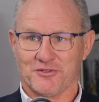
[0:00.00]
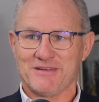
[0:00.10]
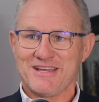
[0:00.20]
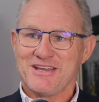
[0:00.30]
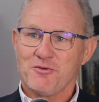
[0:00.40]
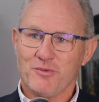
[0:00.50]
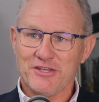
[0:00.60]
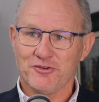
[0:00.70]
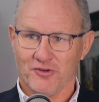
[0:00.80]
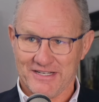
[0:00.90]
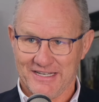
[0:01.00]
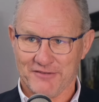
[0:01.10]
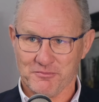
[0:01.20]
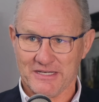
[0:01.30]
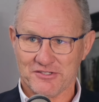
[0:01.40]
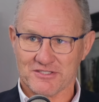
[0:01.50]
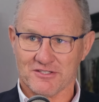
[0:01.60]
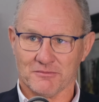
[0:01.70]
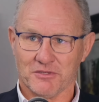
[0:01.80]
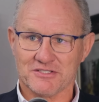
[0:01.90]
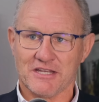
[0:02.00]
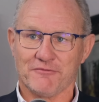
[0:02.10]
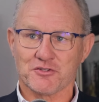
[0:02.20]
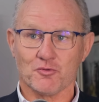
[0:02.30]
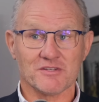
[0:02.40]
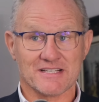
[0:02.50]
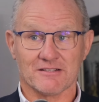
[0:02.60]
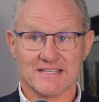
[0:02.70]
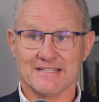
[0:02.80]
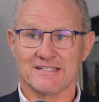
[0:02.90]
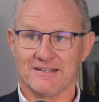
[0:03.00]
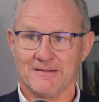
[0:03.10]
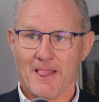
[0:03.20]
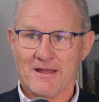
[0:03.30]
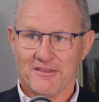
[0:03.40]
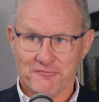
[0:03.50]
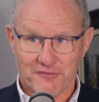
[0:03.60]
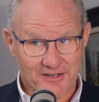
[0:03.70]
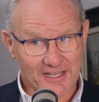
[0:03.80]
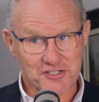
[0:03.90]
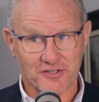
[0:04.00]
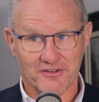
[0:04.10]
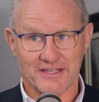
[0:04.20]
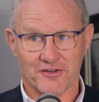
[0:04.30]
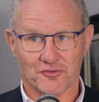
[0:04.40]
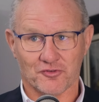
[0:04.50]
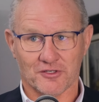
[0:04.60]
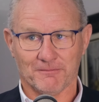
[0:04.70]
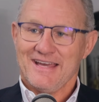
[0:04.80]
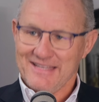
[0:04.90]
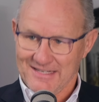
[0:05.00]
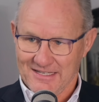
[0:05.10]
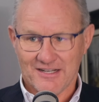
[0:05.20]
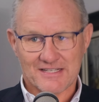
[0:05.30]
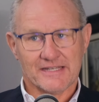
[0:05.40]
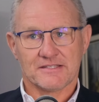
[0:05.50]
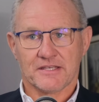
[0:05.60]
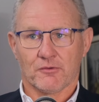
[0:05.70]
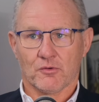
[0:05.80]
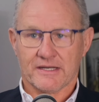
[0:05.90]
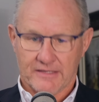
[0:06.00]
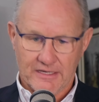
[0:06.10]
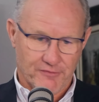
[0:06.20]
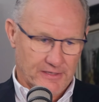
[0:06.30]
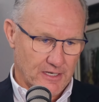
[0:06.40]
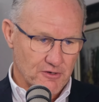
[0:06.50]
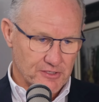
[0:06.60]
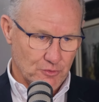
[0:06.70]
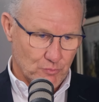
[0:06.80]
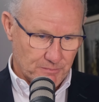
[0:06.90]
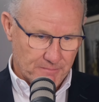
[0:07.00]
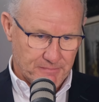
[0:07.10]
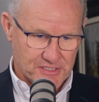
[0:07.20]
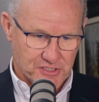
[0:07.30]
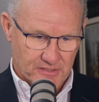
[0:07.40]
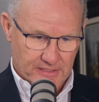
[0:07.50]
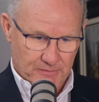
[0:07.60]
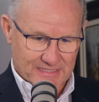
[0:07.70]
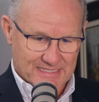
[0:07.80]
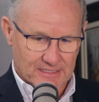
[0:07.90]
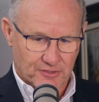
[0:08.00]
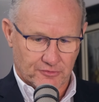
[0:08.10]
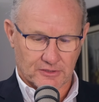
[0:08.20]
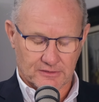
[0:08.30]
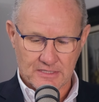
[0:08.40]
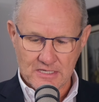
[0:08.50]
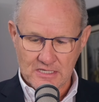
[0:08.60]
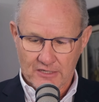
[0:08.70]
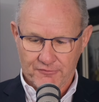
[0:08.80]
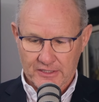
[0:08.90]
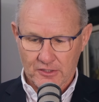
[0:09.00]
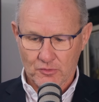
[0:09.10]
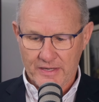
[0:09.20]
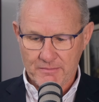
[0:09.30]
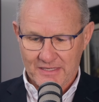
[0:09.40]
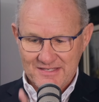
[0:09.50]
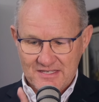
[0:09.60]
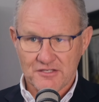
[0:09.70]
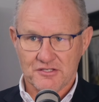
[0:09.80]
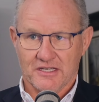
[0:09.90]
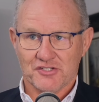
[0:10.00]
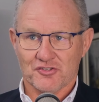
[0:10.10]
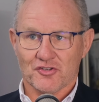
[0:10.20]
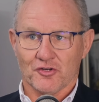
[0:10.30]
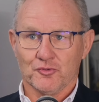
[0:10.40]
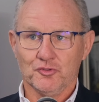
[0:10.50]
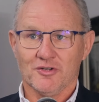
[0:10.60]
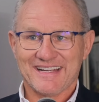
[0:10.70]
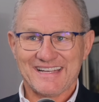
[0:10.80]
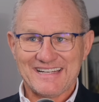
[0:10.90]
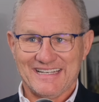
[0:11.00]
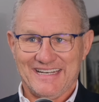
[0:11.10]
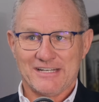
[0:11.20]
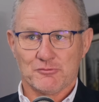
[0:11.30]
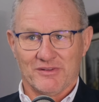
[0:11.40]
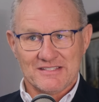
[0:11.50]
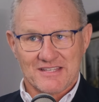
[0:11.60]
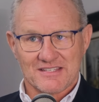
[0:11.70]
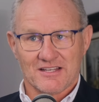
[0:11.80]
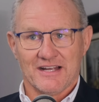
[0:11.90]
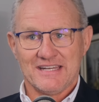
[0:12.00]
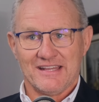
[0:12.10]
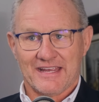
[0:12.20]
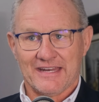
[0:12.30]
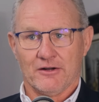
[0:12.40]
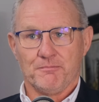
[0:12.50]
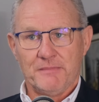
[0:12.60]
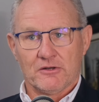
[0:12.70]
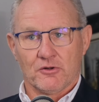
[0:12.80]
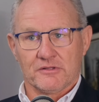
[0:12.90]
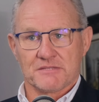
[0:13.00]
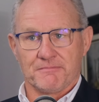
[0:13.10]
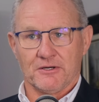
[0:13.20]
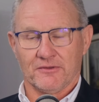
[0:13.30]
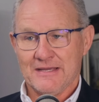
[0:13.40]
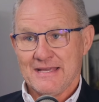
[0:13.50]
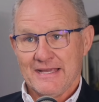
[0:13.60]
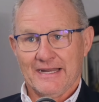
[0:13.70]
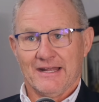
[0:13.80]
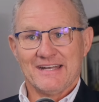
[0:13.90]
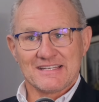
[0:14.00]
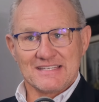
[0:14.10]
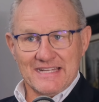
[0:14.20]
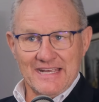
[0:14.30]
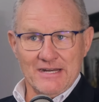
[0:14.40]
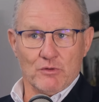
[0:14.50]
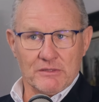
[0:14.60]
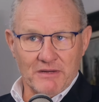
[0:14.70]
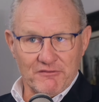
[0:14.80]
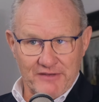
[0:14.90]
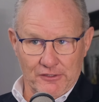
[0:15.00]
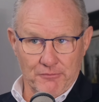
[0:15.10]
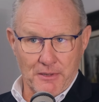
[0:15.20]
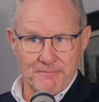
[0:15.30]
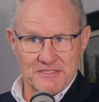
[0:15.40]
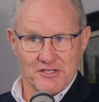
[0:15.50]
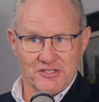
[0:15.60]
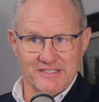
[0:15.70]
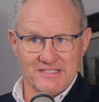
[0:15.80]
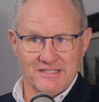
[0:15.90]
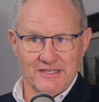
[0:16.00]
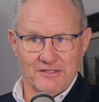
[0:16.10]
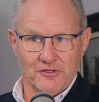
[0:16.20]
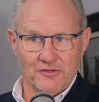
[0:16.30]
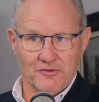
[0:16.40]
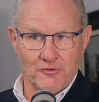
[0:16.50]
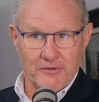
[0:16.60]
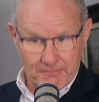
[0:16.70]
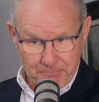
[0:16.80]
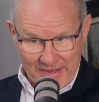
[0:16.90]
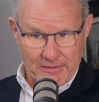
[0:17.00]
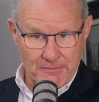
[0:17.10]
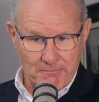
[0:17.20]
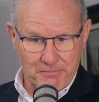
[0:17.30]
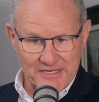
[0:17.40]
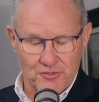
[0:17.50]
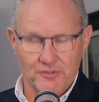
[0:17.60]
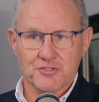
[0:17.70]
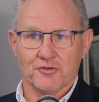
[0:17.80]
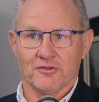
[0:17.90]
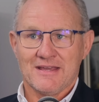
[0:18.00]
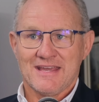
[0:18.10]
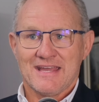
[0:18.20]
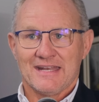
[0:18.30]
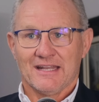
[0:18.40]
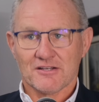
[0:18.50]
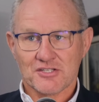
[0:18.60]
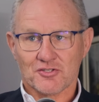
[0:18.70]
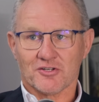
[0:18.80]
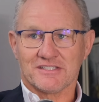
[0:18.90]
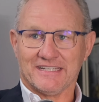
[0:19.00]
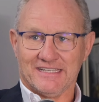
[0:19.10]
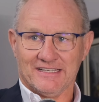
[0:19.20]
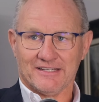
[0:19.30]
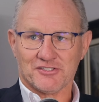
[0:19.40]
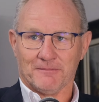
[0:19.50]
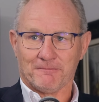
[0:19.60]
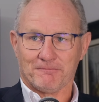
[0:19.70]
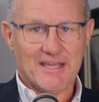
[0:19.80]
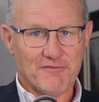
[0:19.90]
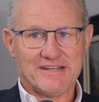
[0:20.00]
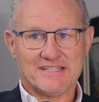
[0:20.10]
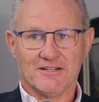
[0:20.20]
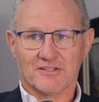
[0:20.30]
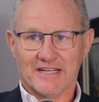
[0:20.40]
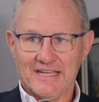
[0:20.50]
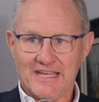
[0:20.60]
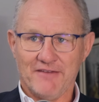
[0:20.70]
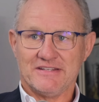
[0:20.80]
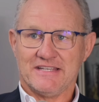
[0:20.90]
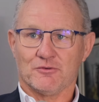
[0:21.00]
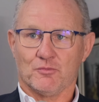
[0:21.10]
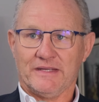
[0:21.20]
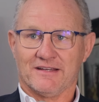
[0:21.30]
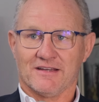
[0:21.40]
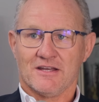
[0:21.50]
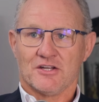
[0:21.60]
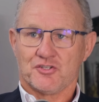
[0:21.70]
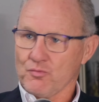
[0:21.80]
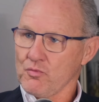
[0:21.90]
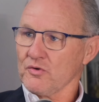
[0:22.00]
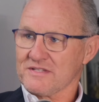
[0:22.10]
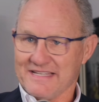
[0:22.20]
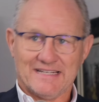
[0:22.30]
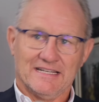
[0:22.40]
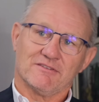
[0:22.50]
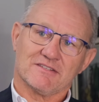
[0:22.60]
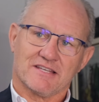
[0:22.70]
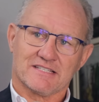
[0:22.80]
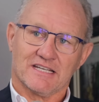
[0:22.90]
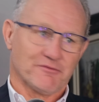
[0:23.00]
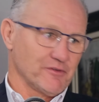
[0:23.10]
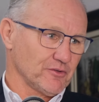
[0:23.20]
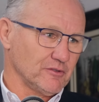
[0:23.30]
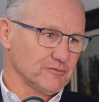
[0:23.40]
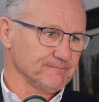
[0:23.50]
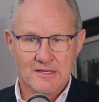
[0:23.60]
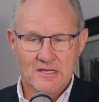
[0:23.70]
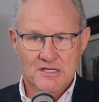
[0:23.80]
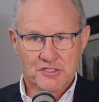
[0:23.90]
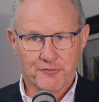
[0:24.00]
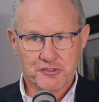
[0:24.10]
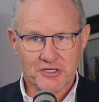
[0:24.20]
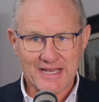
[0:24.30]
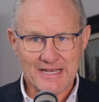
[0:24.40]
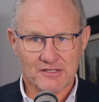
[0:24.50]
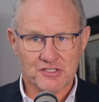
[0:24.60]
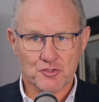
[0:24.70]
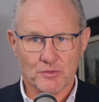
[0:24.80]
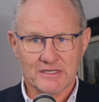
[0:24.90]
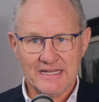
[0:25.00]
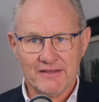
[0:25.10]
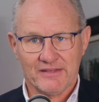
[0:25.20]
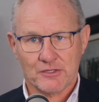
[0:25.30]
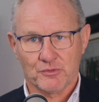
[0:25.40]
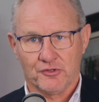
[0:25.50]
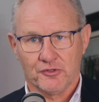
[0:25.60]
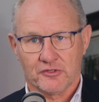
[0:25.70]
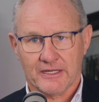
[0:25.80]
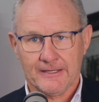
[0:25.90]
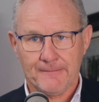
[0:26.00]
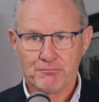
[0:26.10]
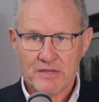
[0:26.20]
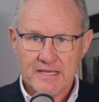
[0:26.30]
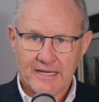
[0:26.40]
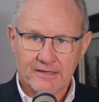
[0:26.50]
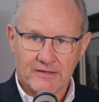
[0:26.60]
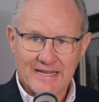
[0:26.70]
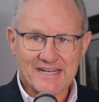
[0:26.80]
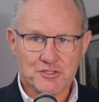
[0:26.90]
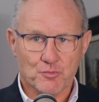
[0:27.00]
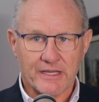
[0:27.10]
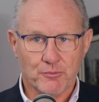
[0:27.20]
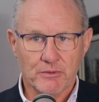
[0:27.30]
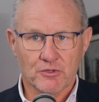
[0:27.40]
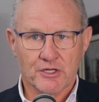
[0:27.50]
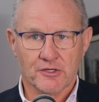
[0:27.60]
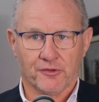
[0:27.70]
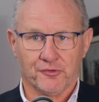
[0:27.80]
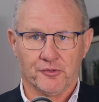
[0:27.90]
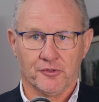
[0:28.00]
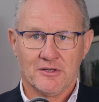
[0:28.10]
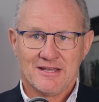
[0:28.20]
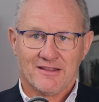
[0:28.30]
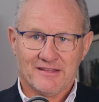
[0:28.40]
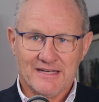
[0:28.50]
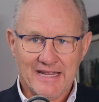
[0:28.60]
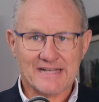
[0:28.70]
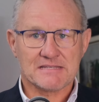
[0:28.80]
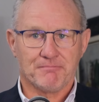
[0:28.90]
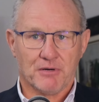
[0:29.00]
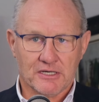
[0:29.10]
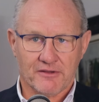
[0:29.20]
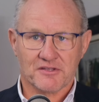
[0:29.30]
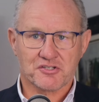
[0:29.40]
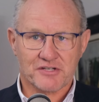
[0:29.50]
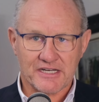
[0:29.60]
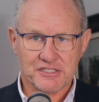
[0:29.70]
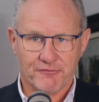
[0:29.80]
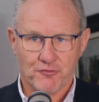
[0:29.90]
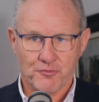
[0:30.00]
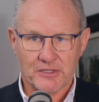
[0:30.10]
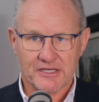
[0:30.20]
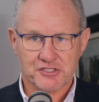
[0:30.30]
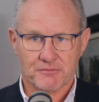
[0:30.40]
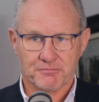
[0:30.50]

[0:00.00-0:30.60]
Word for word: from when you write affirmations down. Because if it's all self centered, the foundation of that is wrong. And then lastly, so right, if I now know what my passion and my talents are, if I know where my associations are, who I can connect with in society that can help me along this path, and I understand what my value proposition is in, in, in, on having been placed on this earth, now start taking action every single day, every single week towards that level of success for yourself. So for today, I just want to leave that with you today. And next week, we will go through the next part of the strategy formulation